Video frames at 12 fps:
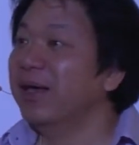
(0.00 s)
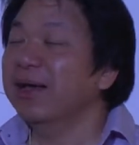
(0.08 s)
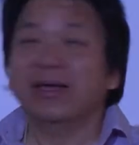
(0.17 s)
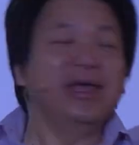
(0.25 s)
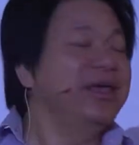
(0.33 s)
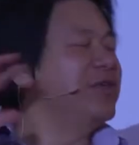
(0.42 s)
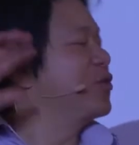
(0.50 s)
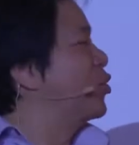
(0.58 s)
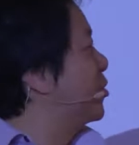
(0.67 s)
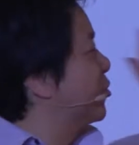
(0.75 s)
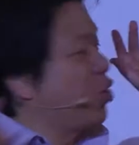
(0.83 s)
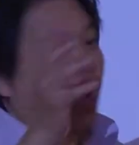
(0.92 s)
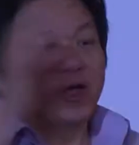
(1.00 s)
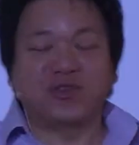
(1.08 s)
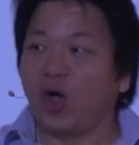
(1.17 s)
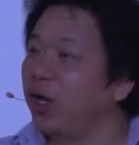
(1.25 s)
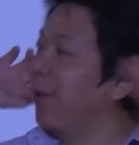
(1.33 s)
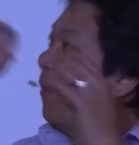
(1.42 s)
he is tossed
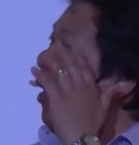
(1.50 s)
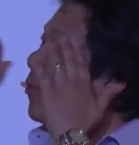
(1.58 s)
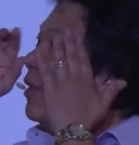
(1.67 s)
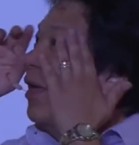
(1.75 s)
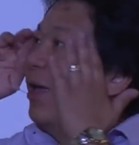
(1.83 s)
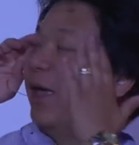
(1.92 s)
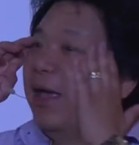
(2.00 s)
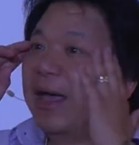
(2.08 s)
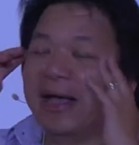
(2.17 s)
all about,